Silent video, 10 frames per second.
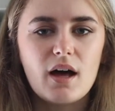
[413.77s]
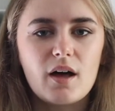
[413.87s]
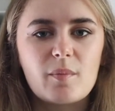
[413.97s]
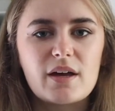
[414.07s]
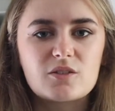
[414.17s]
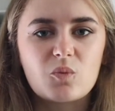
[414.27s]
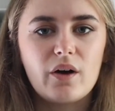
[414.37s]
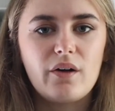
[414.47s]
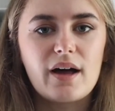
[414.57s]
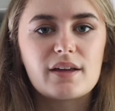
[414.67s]
as
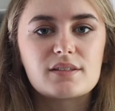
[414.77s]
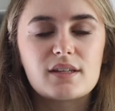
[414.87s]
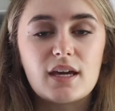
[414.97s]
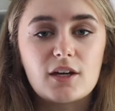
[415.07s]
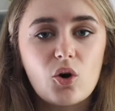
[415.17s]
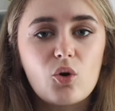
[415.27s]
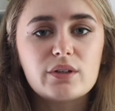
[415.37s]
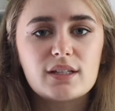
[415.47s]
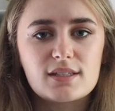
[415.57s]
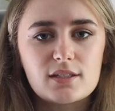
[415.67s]
well as a
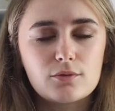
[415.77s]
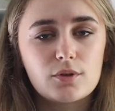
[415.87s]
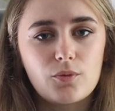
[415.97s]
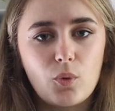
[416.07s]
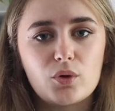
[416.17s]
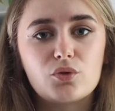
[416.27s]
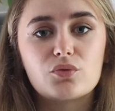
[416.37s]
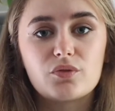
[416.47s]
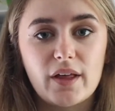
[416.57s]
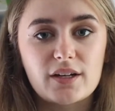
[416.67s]
gold and silver foil
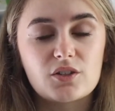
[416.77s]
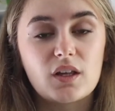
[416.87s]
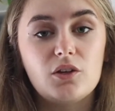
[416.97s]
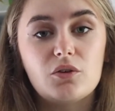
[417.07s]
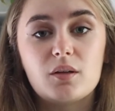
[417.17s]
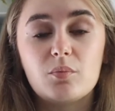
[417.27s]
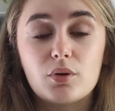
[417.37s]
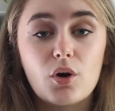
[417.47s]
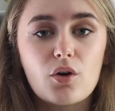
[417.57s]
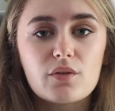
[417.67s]
reflector that you can
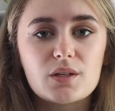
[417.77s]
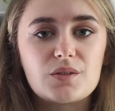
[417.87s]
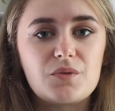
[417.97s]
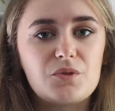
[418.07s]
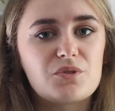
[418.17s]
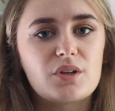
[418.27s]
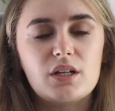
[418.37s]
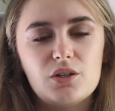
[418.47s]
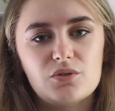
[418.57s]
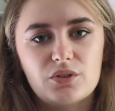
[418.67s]
put over the diffuser
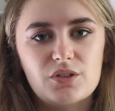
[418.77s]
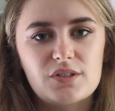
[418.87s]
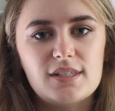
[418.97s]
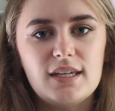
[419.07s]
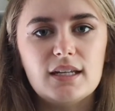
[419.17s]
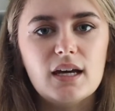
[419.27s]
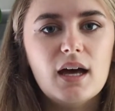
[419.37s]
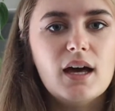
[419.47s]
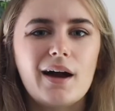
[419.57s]
and use on your scene.